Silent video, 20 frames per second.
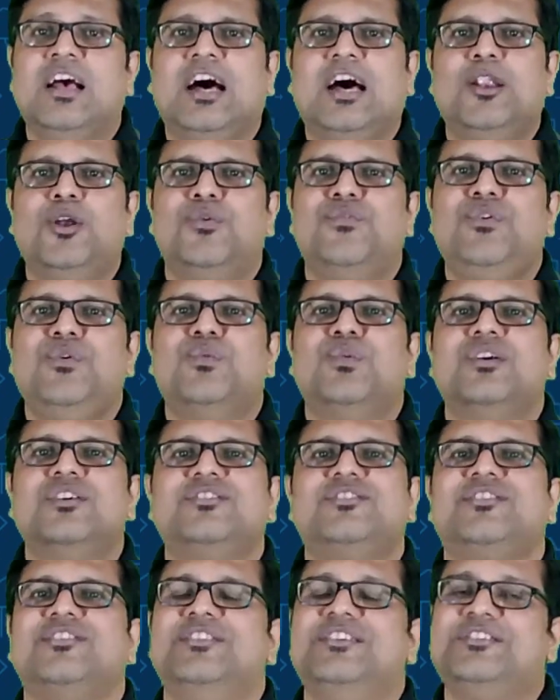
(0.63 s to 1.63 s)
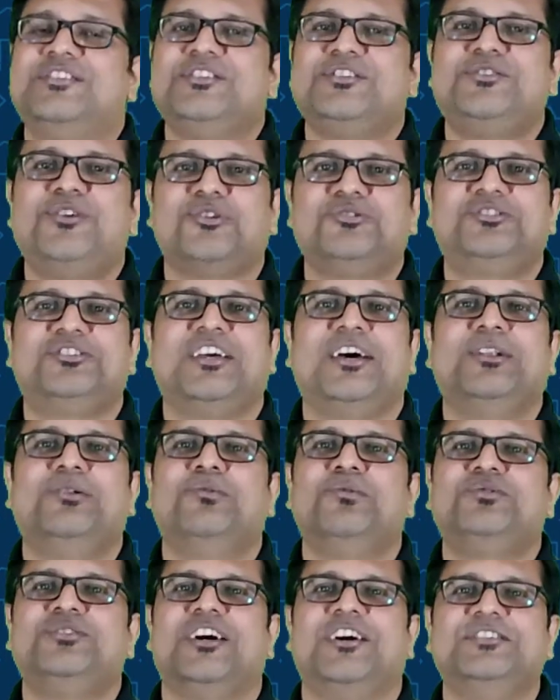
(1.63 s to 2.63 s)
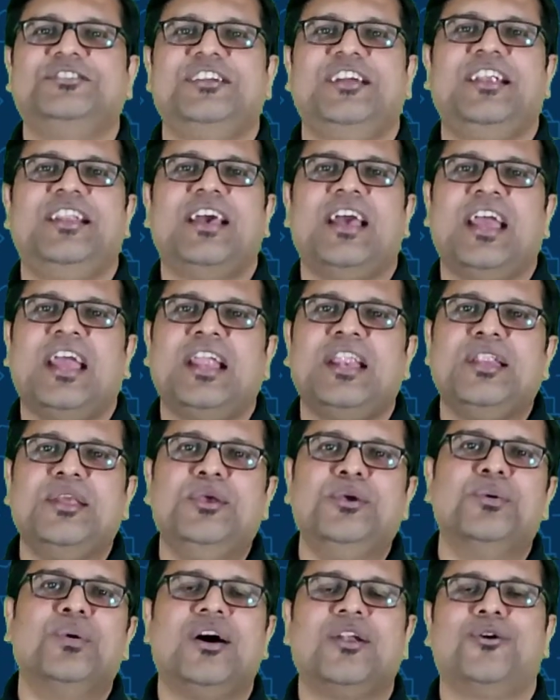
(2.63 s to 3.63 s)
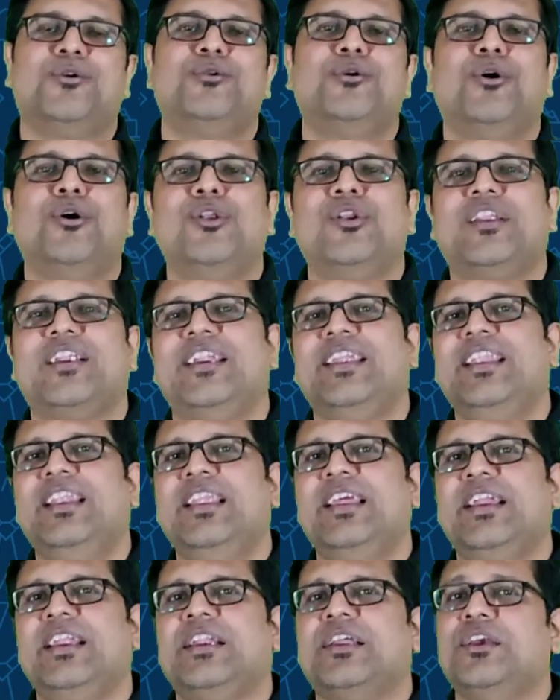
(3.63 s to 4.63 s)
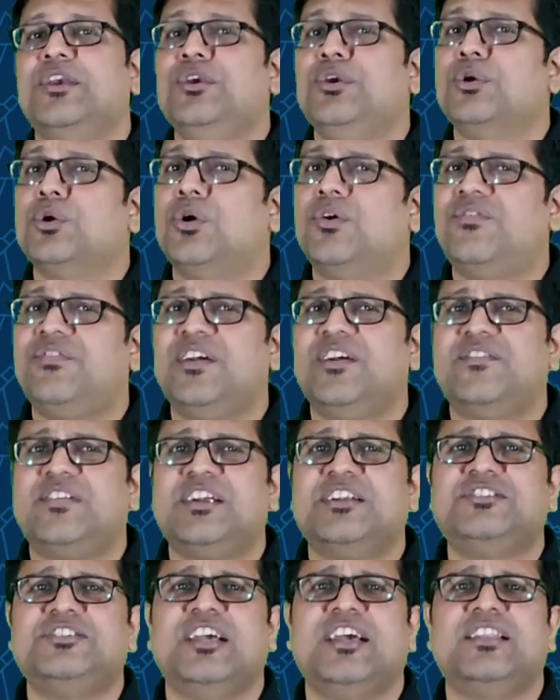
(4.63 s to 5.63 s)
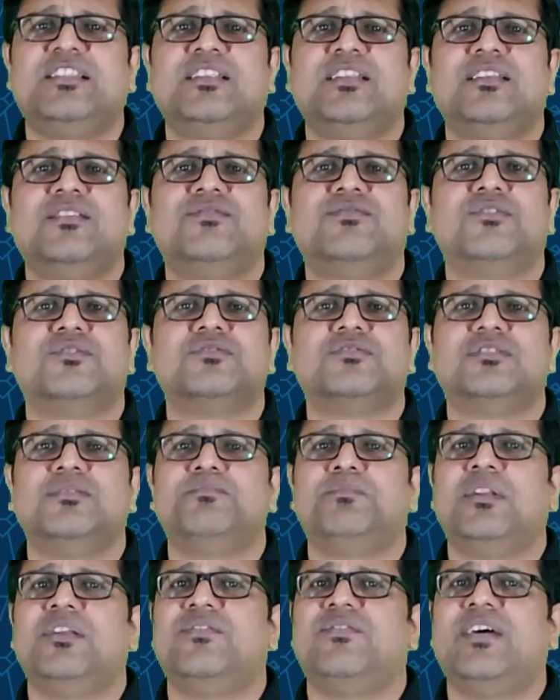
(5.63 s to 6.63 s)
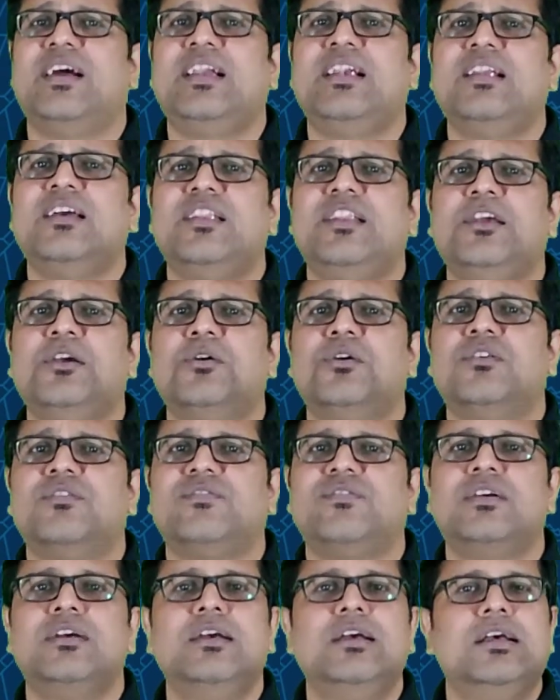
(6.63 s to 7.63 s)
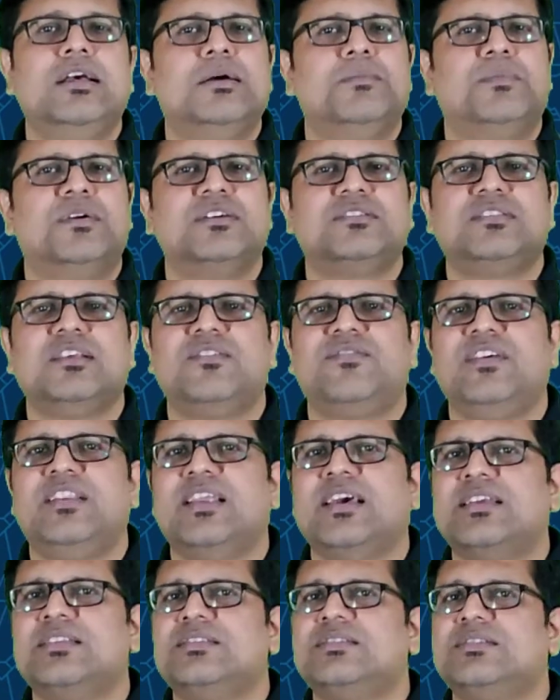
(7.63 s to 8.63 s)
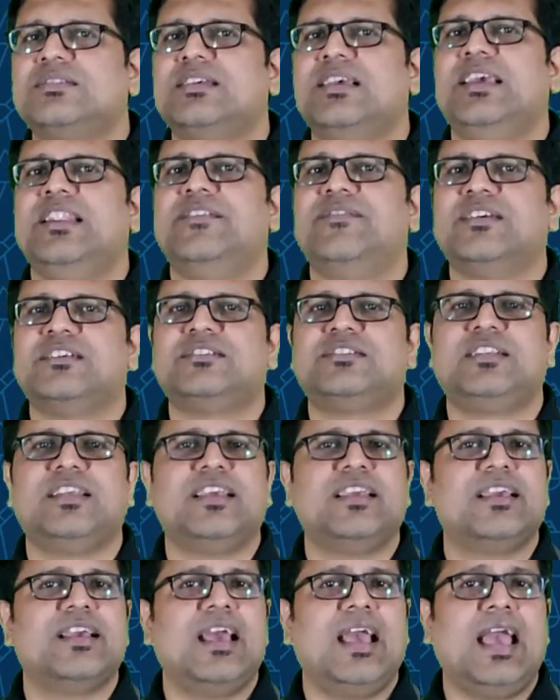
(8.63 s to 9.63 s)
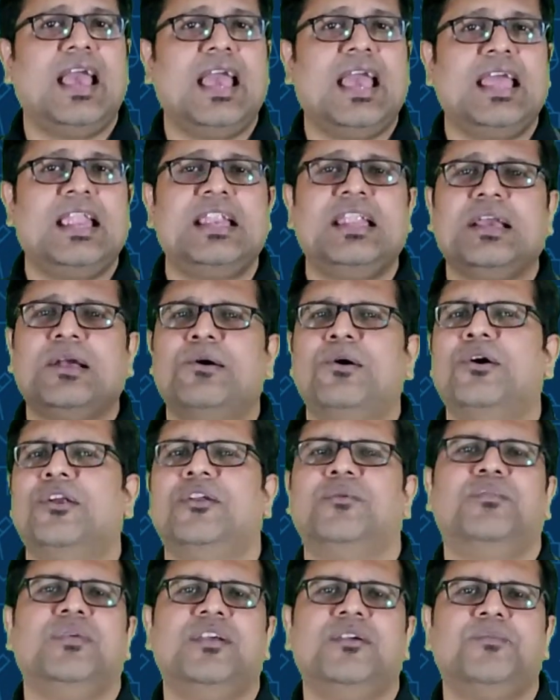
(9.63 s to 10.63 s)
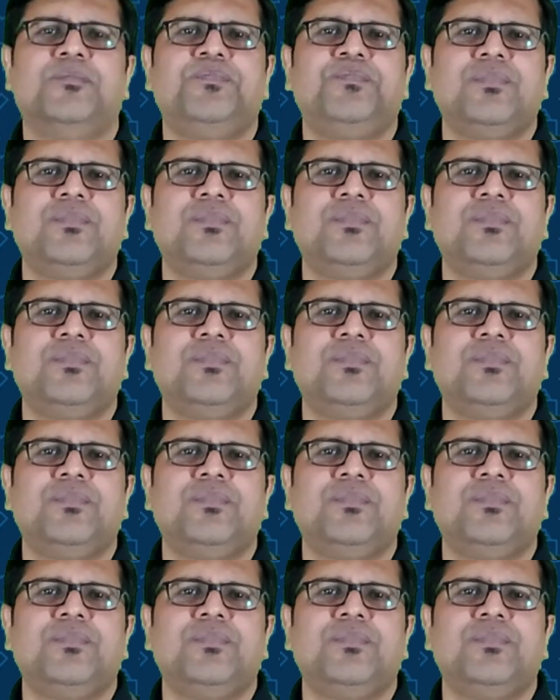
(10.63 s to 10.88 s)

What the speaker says: Hello viewers, this is Dr. Alok Chajid and you are on Already Late, your favorite channel for simplified learning of personal finance, investing and economy.